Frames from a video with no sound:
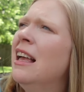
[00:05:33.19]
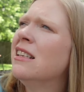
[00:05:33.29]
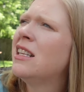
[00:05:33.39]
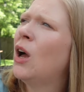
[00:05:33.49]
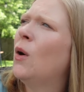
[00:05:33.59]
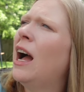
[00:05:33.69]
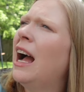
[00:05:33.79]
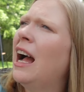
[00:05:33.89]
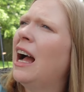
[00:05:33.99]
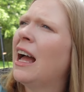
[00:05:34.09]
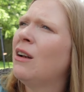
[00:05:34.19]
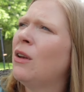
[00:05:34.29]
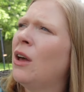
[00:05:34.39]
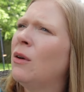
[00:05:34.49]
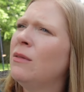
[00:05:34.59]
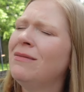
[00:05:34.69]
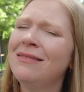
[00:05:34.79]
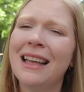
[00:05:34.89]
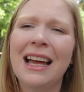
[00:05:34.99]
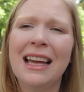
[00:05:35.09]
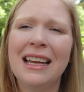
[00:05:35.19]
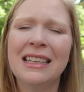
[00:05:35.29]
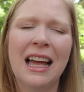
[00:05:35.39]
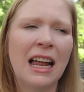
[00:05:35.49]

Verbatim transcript: So I don't know. Uh,